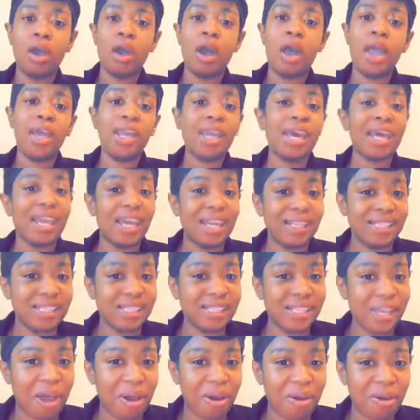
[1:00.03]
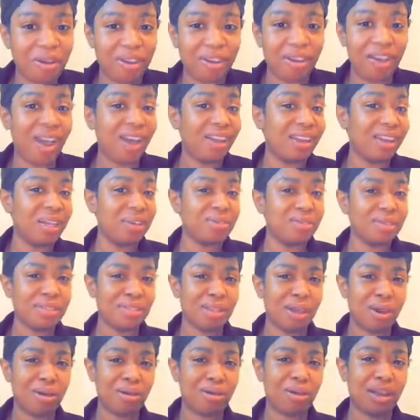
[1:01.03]
And I like to talk. I love to
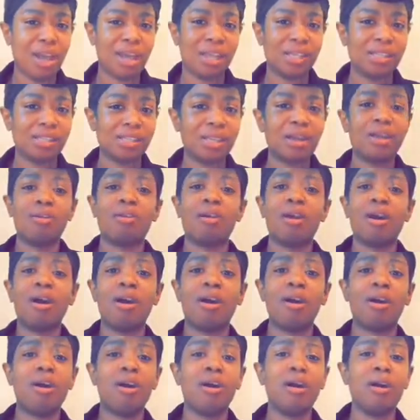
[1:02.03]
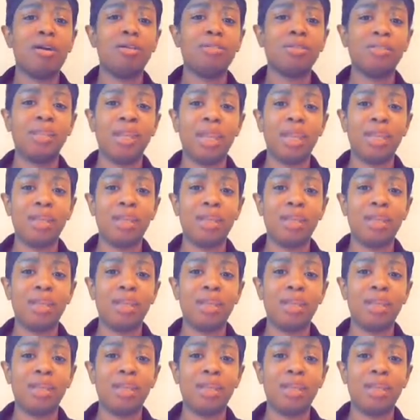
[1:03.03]
talk. I can talk all day